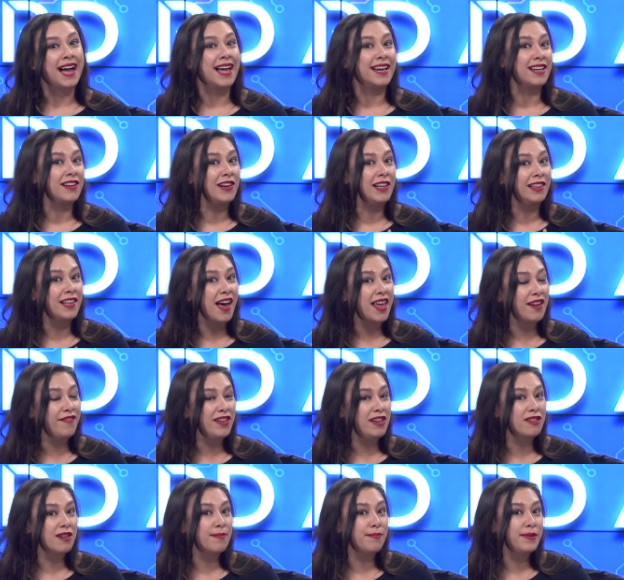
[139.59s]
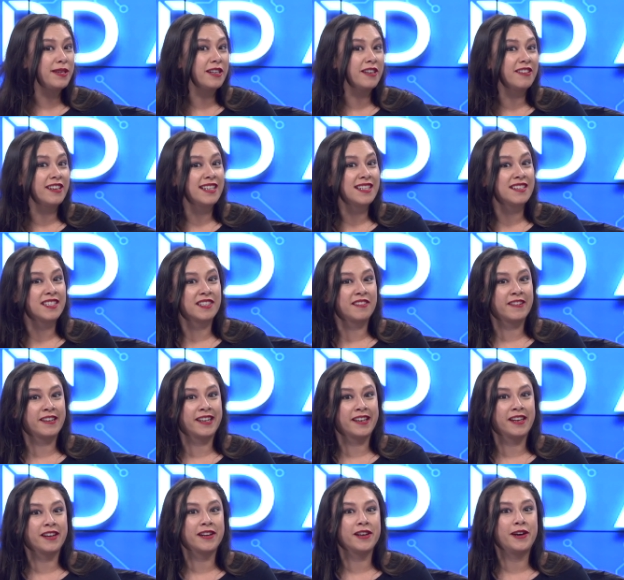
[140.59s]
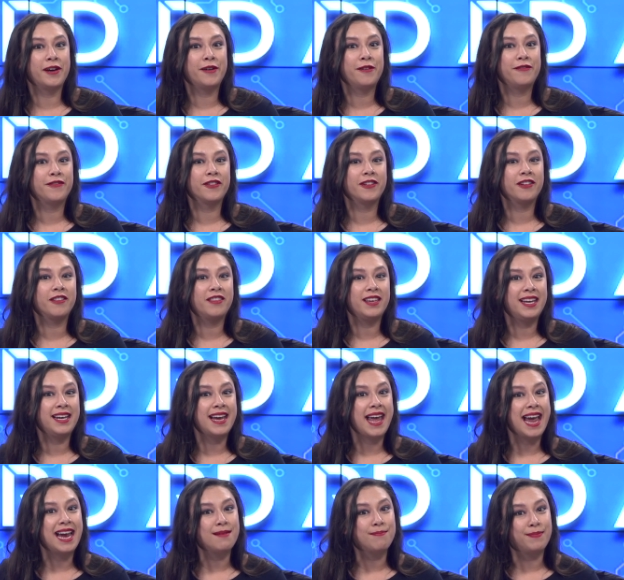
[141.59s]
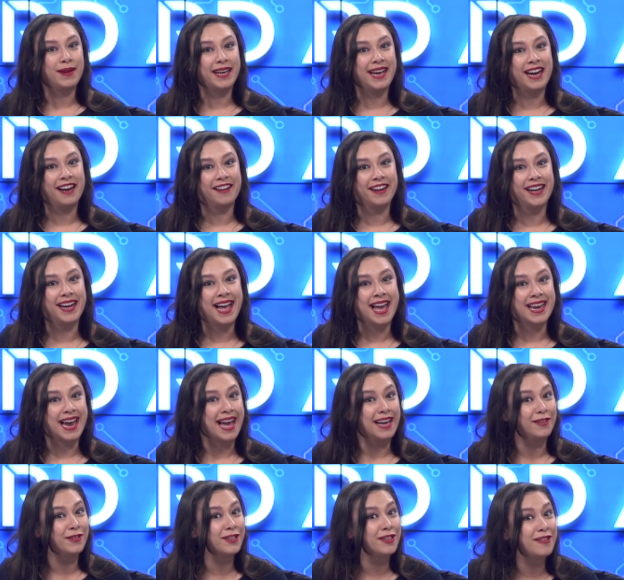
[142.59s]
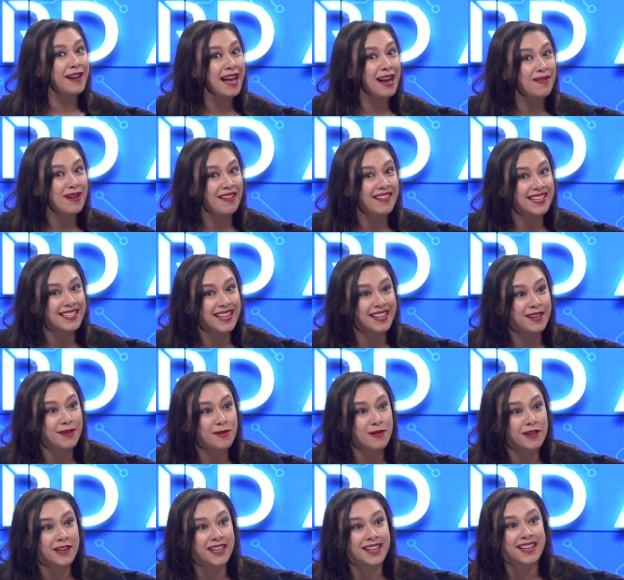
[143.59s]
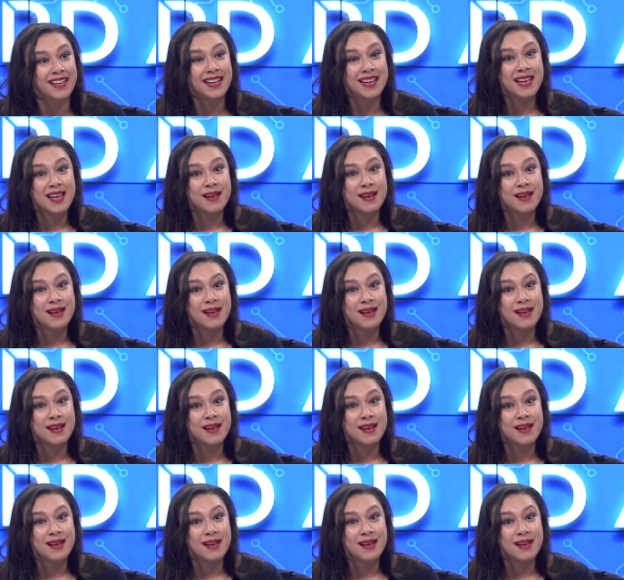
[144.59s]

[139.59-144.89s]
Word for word: I know a lot of you are purists or you're going to go for the 8 bit era, and I don't know how well that's going to work,